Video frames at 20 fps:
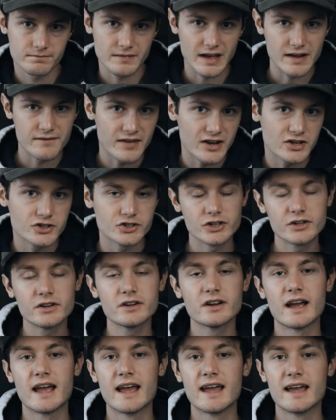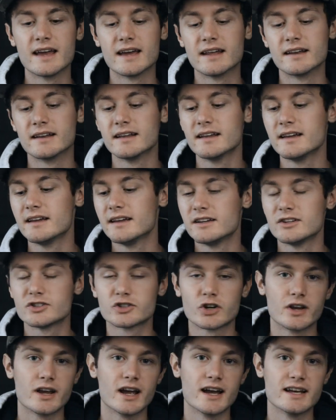adventure and
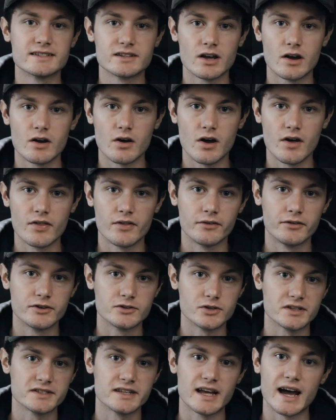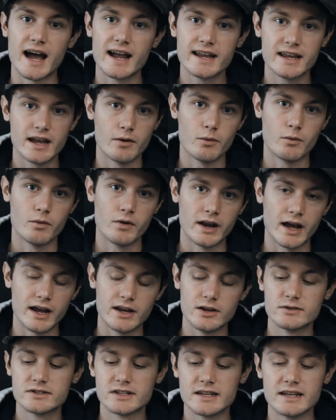show you guys on the results that I get when I
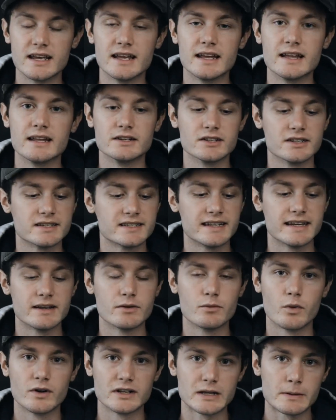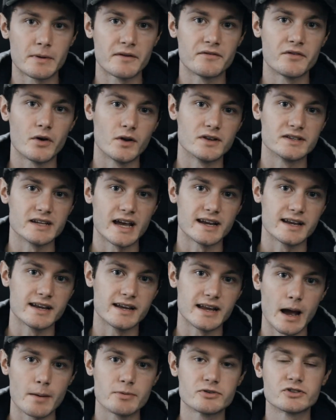use it and just see what type of photos I can
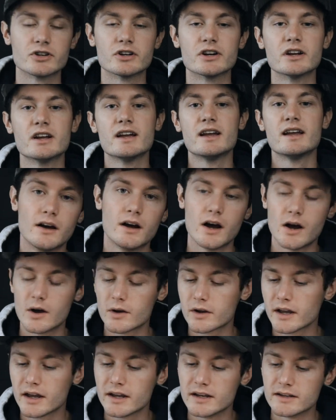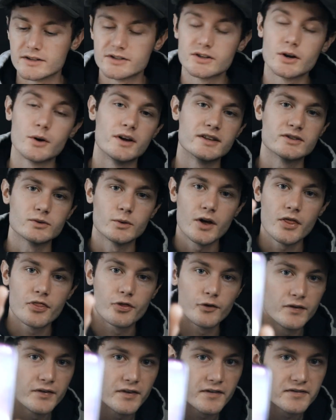capture. Okay, so it's only
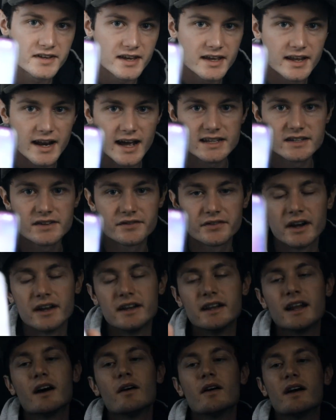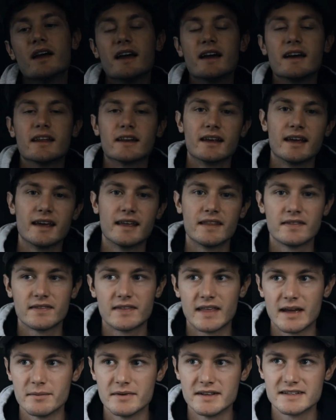3:15 as of right now, and
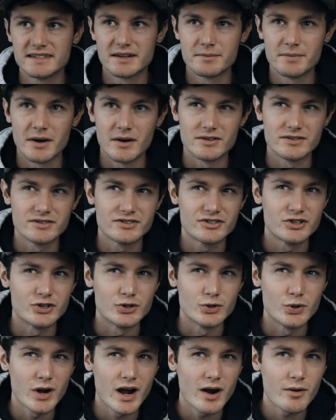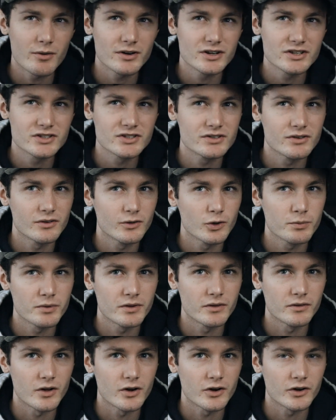that means in about 2 hours, a little
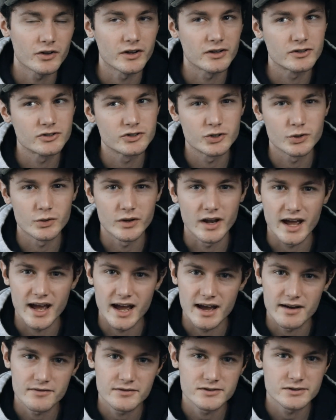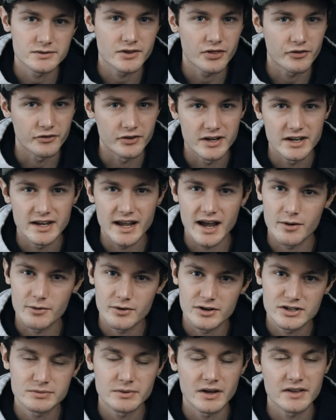bit longer, like 2.5, 3
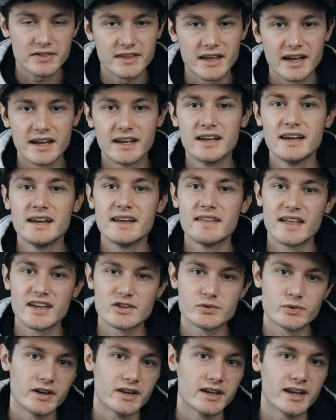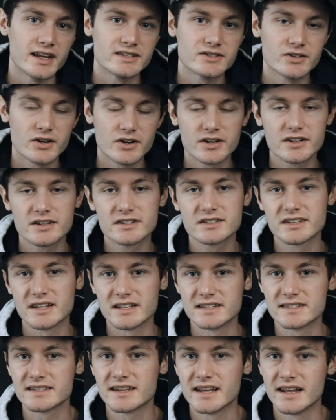hours, something like that. That's when it gets dark.
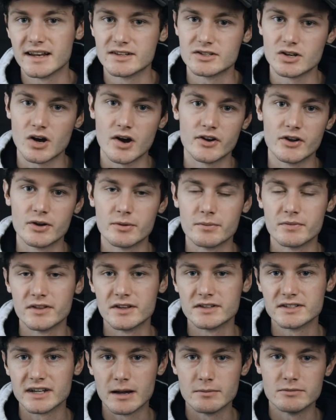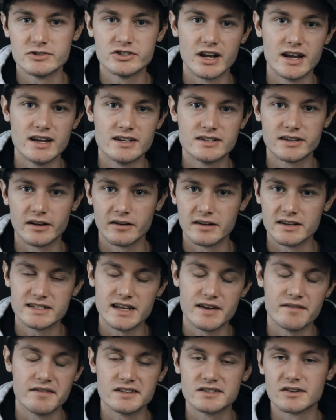Since it is autumn, the time change, daylight
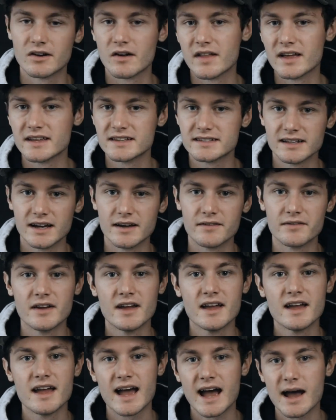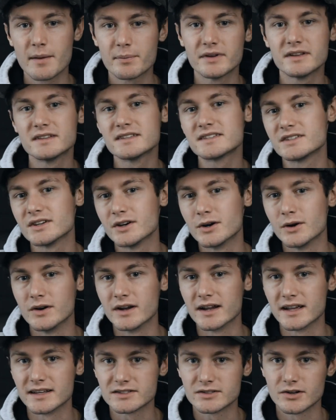savings and all that stuff happens, so
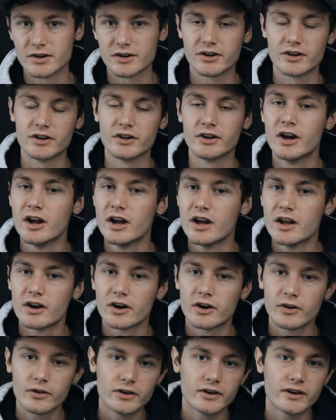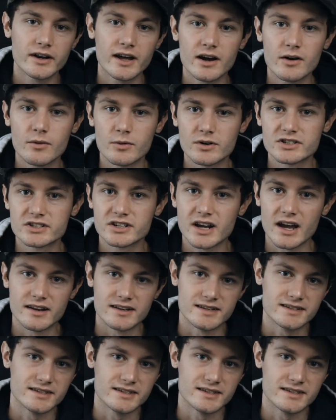it gets darker earlier now, which kind of